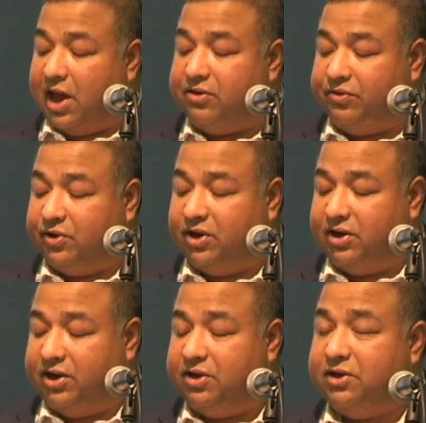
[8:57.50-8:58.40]
And
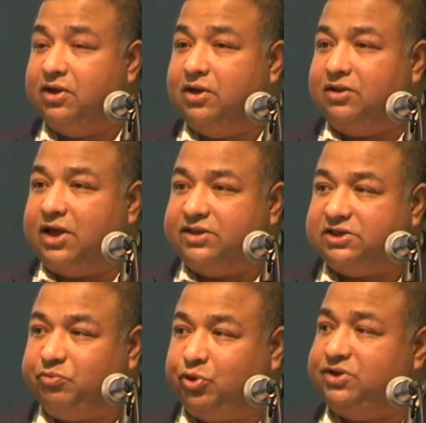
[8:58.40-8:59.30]
thirdly, that
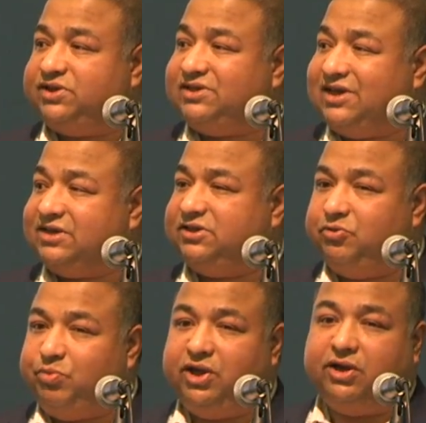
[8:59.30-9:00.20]
this process has
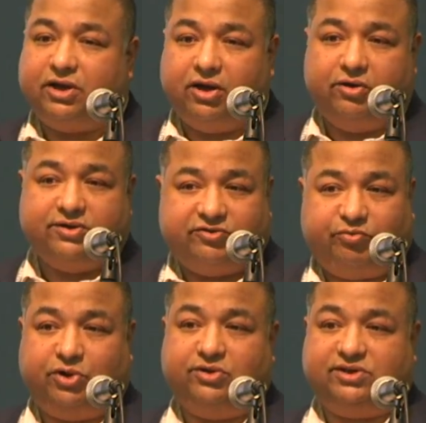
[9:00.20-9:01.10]
to be an inclusive
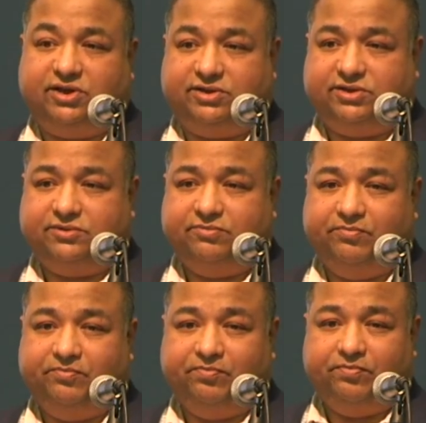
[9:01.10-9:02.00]
process,
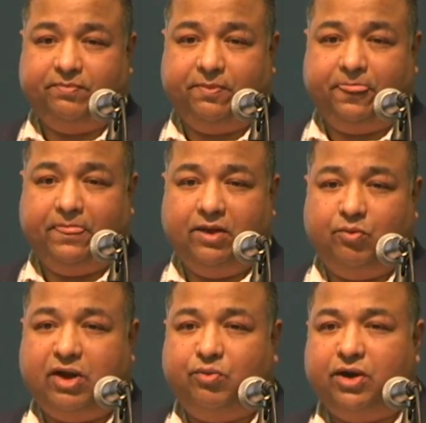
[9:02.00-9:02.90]

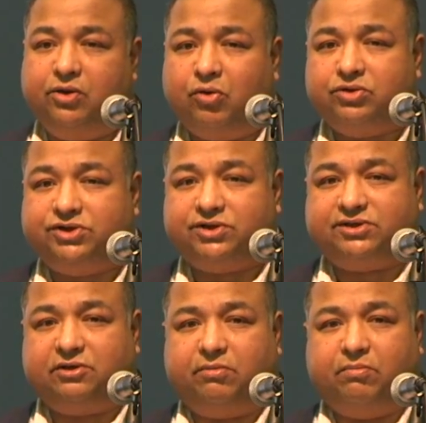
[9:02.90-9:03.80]
where we're not
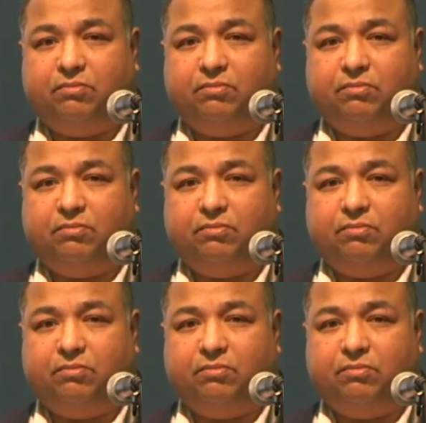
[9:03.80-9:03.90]
just